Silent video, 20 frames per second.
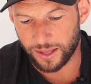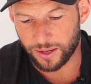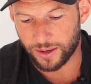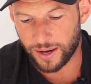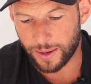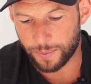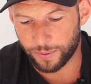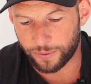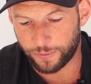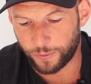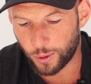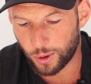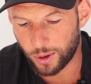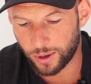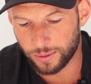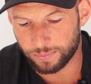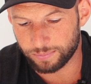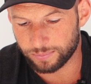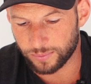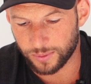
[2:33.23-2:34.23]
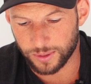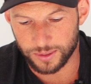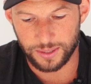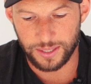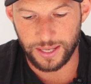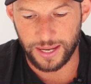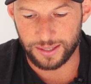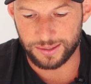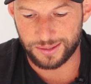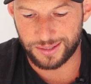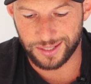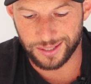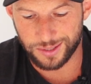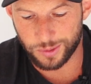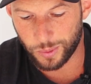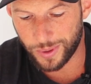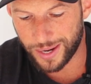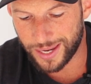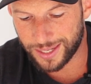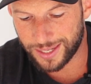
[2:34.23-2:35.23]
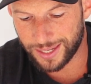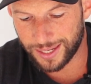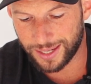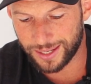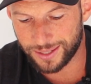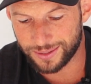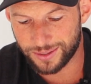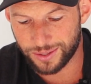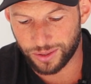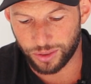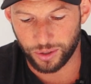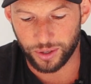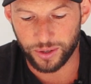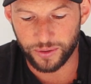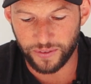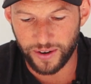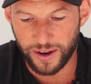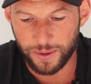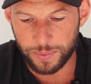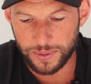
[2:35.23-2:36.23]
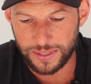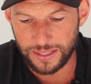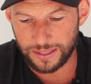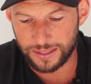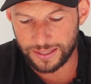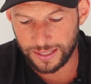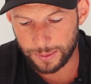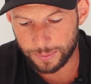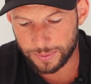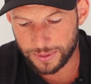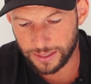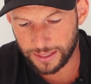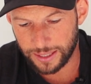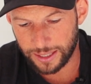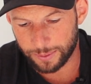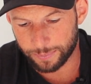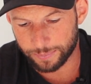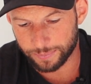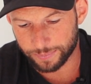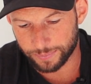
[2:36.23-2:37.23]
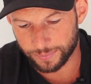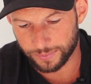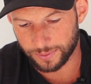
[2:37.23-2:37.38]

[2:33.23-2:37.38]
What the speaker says: The night before, what's that? 6 wakings, 35% deep sleep.